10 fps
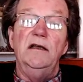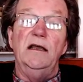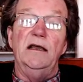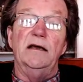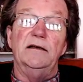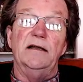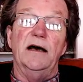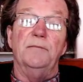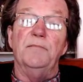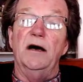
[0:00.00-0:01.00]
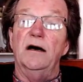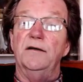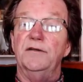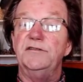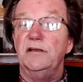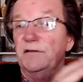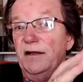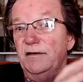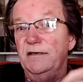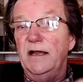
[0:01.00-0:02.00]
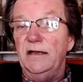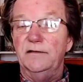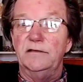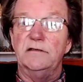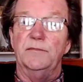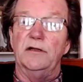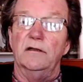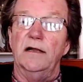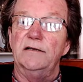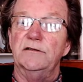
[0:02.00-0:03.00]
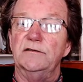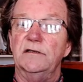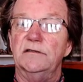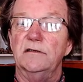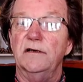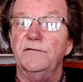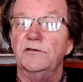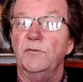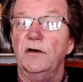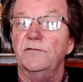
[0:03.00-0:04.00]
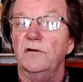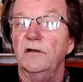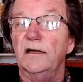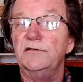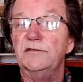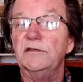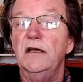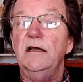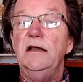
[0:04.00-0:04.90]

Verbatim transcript: And they're still there today in some of the collections. They still have those wonderful collections.